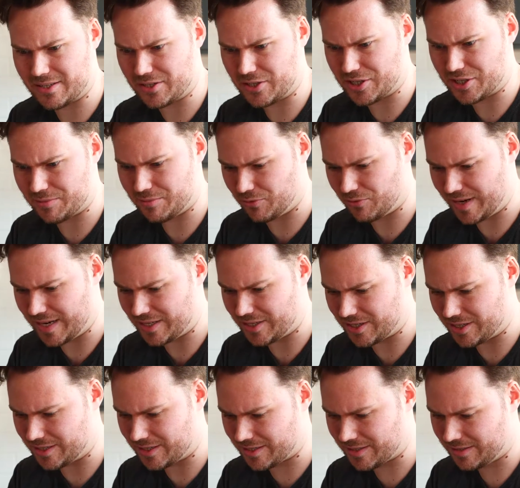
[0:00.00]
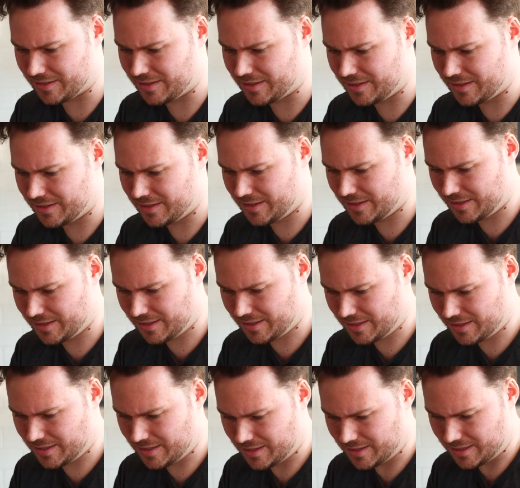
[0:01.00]
adjustable wrenches.
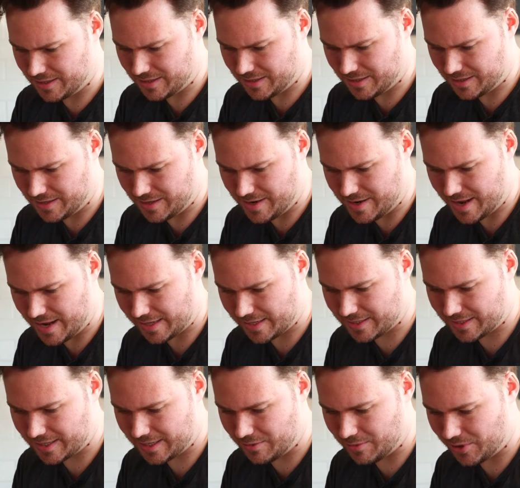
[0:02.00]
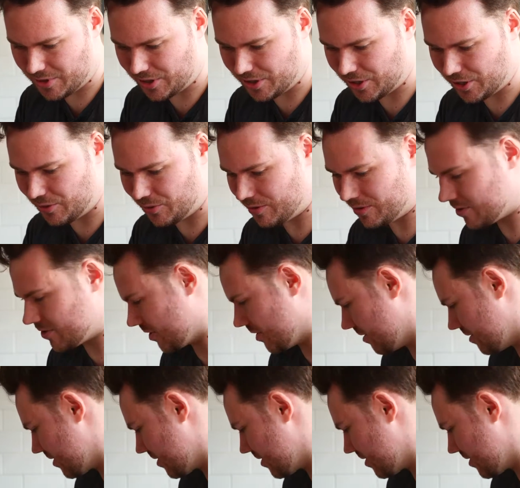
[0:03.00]
Next thing we're going to go on to,